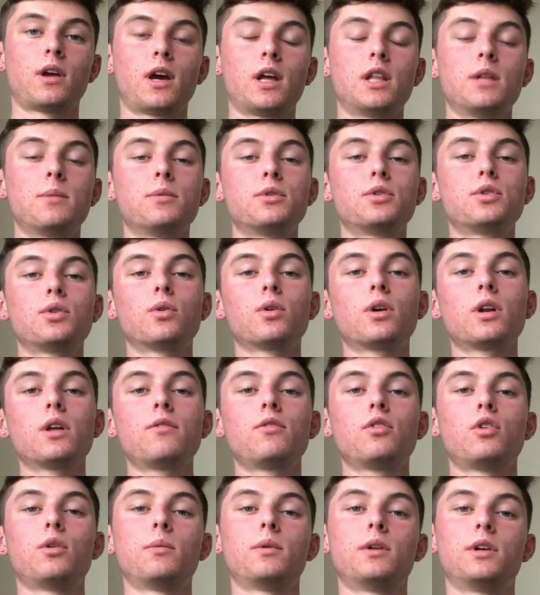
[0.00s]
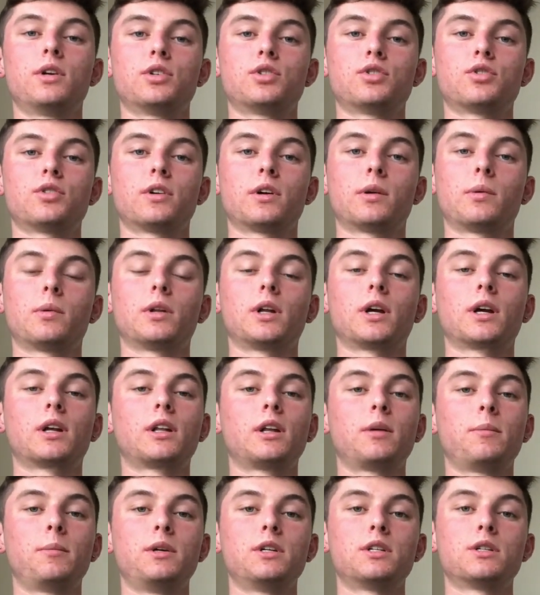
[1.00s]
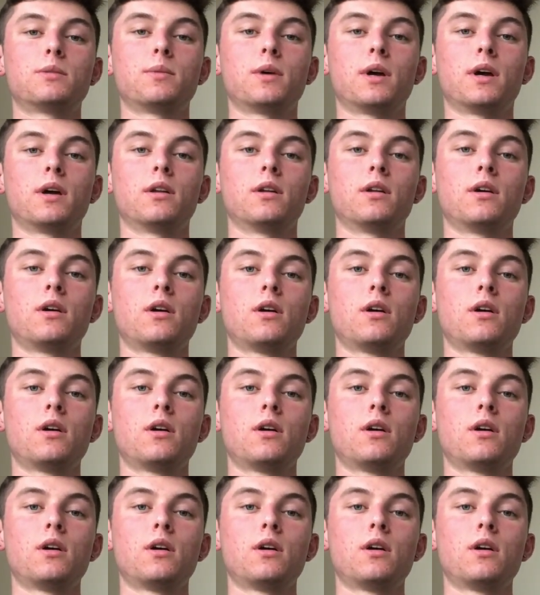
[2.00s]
and the majority of human history will likely be spent